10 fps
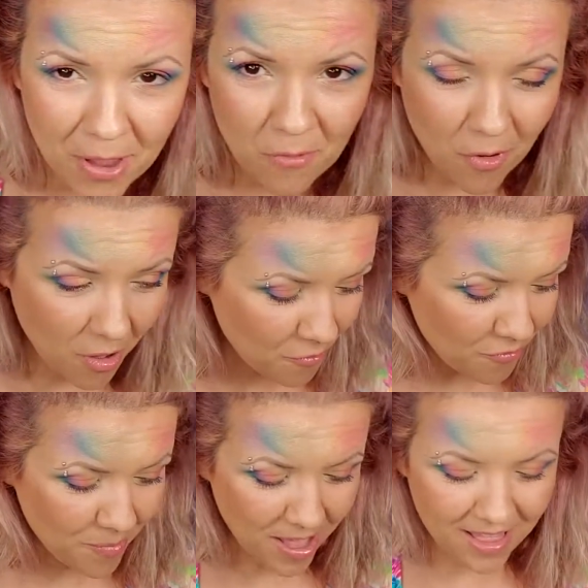Wolfe
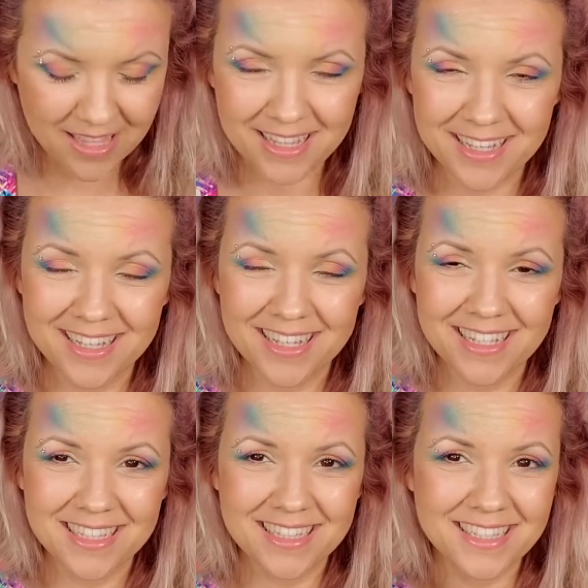
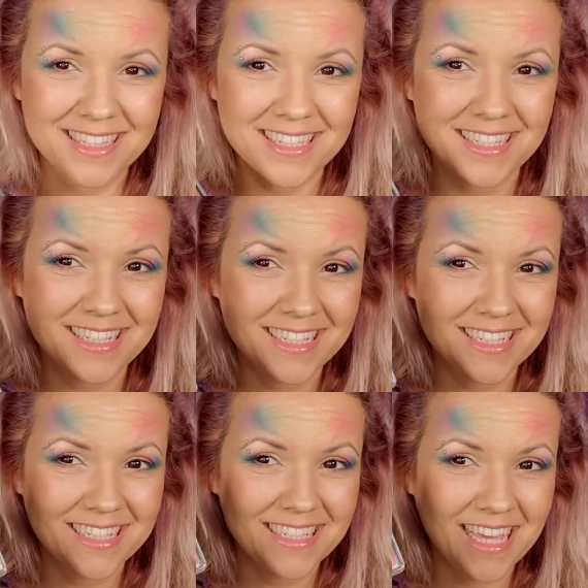palette.
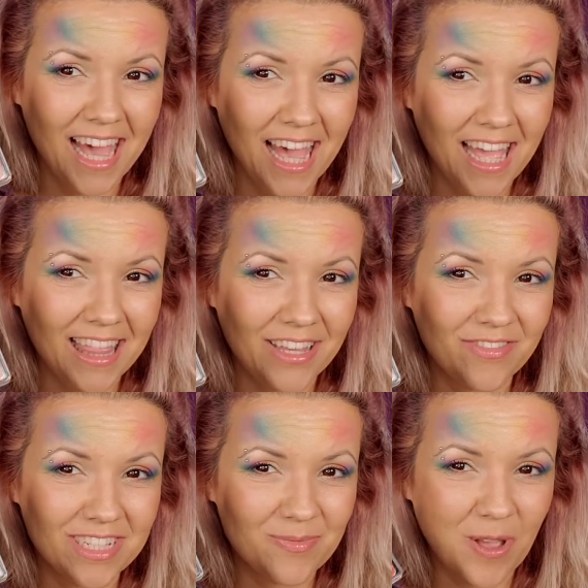I love
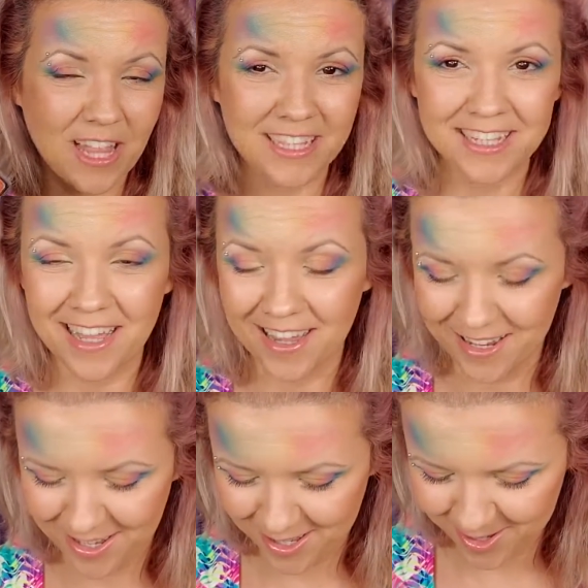this palette.
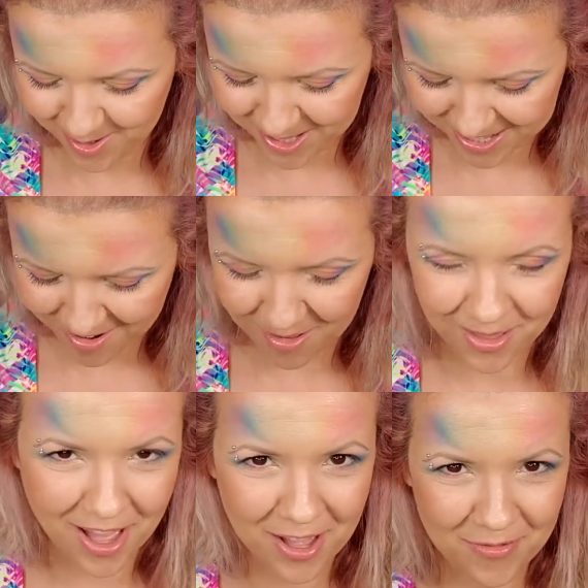I use it a
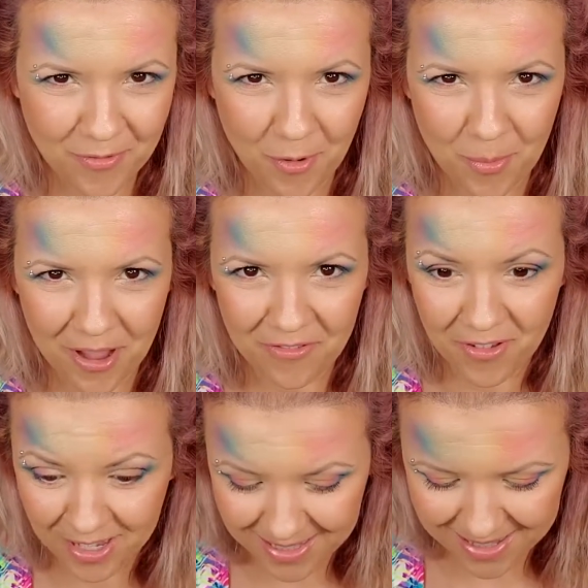lot for my
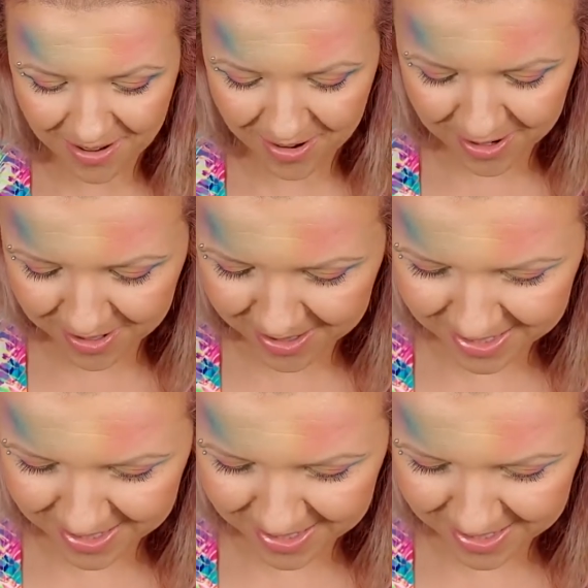face art.